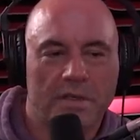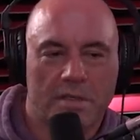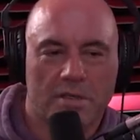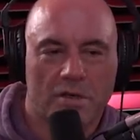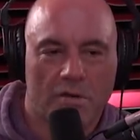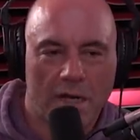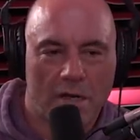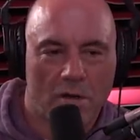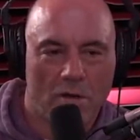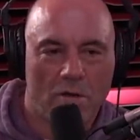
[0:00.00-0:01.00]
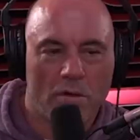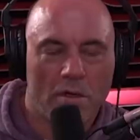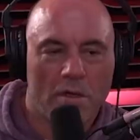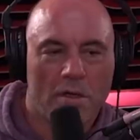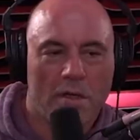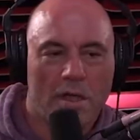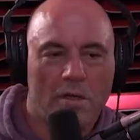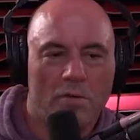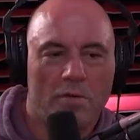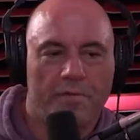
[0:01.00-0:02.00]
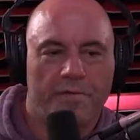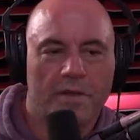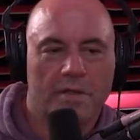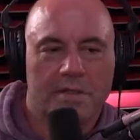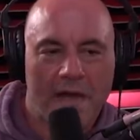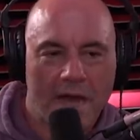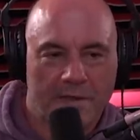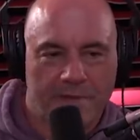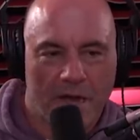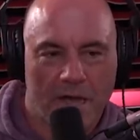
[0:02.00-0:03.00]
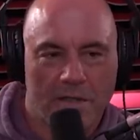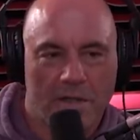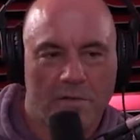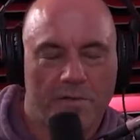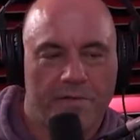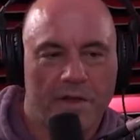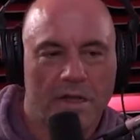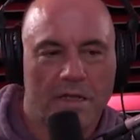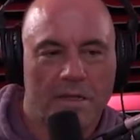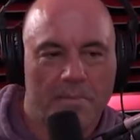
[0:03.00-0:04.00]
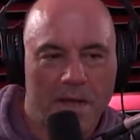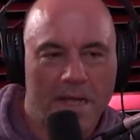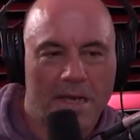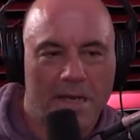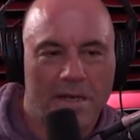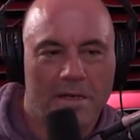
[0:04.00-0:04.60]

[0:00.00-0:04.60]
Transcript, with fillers: such a great goal that you would feel satisfied, that you would feel like I wasn't satisfied.